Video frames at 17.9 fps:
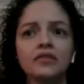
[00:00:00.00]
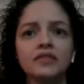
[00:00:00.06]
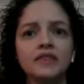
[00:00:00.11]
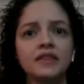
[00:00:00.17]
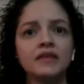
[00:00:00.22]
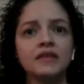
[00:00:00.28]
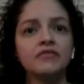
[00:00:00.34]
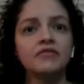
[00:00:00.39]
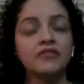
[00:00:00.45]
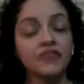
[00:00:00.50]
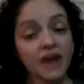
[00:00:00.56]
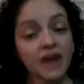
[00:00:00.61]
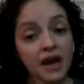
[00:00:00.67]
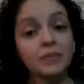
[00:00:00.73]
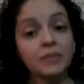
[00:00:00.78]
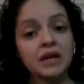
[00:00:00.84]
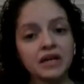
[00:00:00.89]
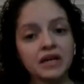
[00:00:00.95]
the
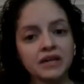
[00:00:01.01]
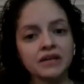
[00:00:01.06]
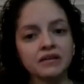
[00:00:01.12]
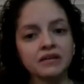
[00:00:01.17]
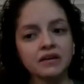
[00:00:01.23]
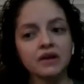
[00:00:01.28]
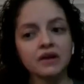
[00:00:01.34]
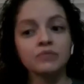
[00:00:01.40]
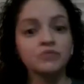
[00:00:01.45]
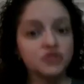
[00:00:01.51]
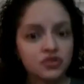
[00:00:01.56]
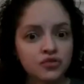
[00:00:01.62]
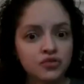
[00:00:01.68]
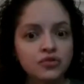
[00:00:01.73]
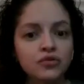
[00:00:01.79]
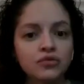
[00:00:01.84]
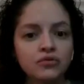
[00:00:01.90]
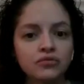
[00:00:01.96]
family comes
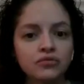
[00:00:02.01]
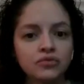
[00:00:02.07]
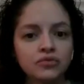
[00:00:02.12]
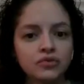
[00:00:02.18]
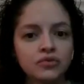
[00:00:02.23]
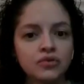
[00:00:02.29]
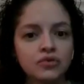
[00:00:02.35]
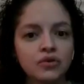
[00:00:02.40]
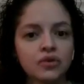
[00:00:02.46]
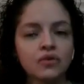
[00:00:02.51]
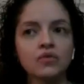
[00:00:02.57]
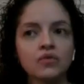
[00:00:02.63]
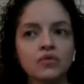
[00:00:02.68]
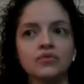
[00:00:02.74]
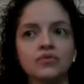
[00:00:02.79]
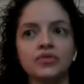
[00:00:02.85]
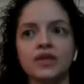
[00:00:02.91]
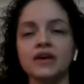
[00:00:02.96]
through.
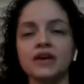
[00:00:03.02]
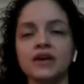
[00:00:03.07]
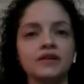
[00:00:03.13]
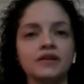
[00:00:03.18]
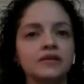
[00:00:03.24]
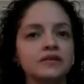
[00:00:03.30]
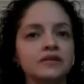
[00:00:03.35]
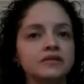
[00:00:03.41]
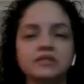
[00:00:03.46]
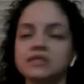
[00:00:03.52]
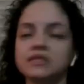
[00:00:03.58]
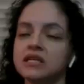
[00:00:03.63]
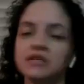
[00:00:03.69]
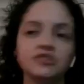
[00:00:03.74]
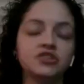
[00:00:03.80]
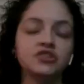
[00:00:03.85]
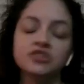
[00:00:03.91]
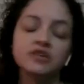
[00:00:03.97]
They
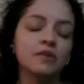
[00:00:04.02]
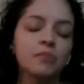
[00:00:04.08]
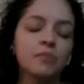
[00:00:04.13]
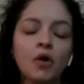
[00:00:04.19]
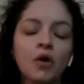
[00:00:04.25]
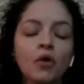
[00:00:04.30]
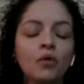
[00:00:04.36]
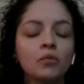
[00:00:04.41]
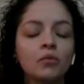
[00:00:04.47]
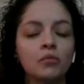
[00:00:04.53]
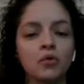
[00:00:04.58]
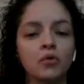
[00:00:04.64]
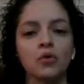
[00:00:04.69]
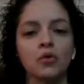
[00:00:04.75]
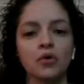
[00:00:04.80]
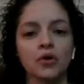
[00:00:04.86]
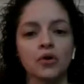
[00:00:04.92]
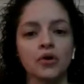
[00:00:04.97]
say just come home,
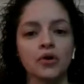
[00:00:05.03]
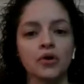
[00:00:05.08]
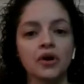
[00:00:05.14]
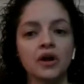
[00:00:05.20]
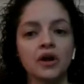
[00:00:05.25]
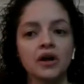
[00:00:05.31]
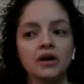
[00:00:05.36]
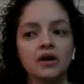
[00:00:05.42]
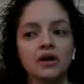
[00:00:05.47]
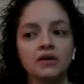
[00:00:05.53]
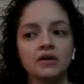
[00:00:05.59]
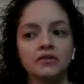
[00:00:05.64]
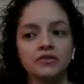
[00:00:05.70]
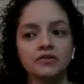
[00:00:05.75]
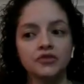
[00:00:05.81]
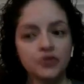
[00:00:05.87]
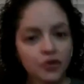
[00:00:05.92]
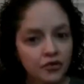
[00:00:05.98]
or
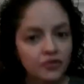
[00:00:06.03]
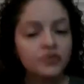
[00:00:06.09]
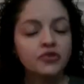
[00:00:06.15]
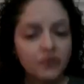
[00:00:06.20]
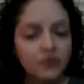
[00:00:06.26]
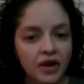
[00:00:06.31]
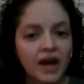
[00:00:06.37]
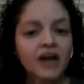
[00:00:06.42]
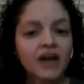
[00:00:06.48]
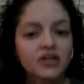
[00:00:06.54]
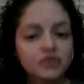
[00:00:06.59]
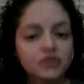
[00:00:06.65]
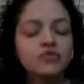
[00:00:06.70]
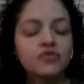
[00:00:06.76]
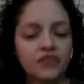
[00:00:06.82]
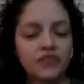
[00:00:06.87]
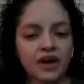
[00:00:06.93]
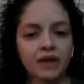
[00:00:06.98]
your
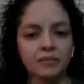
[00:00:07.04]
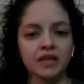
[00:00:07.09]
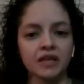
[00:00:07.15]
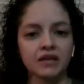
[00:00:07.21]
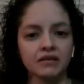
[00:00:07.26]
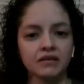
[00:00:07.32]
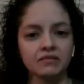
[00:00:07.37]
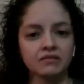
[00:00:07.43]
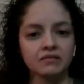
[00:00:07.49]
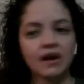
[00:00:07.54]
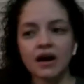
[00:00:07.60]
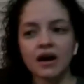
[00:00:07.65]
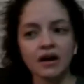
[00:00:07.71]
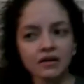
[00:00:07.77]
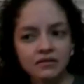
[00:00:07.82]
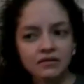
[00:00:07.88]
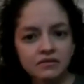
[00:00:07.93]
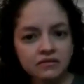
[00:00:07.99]
actual family,
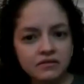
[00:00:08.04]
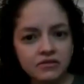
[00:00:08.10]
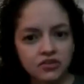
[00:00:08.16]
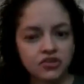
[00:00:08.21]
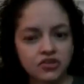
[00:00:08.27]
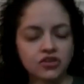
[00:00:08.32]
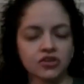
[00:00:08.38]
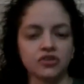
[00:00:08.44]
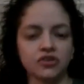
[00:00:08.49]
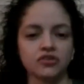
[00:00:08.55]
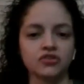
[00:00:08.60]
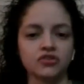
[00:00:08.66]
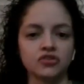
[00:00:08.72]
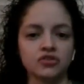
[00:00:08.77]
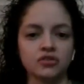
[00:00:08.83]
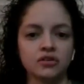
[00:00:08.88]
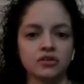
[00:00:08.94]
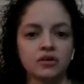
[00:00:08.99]
not the
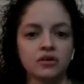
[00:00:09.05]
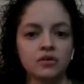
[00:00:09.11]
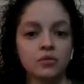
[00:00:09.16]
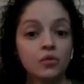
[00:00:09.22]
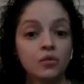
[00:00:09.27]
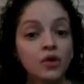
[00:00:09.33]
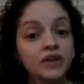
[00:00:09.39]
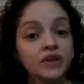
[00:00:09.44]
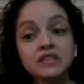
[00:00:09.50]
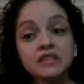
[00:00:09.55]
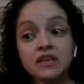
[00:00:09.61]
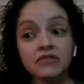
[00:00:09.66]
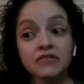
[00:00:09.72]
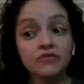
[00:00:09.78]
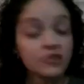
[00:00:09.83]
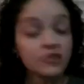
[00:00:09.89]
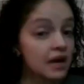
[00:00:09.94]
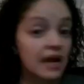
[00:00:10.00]
church. Once
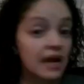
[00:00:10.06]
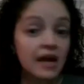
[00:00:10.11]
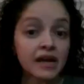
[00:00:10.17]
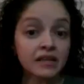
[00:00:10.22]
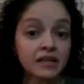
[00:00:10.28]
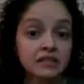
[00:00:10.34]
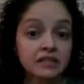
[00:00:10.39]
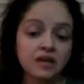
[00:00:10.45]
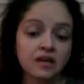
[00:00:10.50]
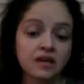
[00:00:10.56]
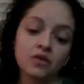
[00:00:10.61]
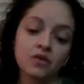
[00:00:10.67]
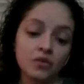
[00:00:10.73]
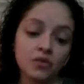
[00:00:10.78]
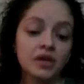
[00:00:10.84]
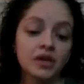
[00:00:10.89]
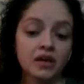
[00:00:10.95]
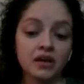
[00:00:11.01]
they realize that,
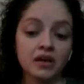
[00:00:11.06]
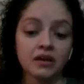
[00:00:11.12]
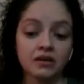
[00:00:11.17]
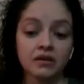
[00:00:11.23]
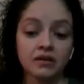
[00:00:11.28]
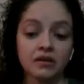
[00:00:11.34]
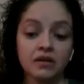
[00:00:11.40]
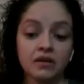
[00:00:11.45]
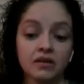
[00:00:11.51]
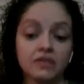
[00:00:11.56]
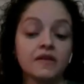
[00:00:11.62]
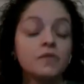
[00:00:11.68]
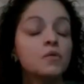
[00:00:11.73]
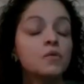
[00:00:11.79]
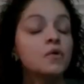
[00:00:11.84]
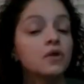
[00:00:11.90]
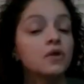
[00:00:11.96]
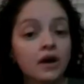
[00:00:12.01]
okay,
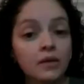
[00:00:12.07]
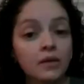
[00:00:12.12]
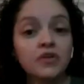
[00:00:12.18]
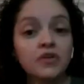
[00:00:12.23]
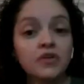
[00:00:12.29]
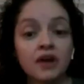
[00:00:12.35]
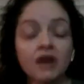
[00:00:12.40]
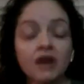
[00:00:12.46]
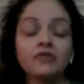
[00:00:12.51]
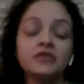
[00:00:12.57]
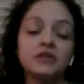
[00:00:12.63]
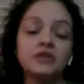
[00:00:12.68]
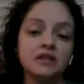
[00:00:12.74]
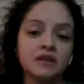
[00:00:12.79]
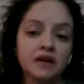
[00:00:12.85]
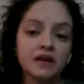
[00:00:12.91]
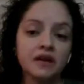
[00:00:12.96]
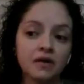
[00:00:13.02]
they woke up, they're out, they
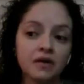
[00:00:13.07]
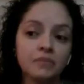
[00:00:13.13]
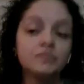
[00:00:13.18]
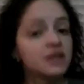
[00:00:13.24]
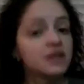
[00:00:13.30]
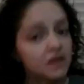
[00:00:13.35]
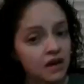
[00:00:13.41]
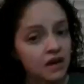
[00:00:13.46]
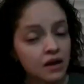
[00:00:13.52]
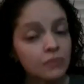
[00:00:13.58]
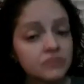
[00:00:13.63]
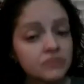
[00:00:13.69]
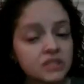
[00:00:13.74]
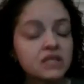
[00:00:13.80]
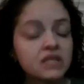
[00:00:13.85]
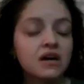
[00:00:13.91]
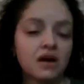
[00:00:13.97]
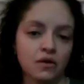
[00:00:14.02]
need help, they
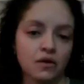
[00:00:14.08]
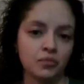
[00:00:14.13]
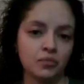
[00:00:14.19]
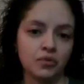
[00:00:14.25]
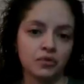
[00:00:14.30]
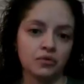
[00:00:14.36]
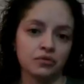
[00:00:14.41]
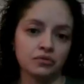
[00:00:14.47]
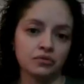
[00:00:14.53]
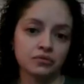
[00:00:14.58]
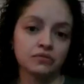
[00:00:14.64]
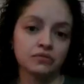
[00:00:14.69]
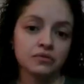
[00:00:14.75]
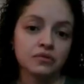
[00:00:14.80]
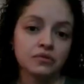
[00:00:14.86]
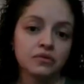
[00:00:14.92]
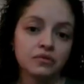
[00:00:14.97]
come to help you.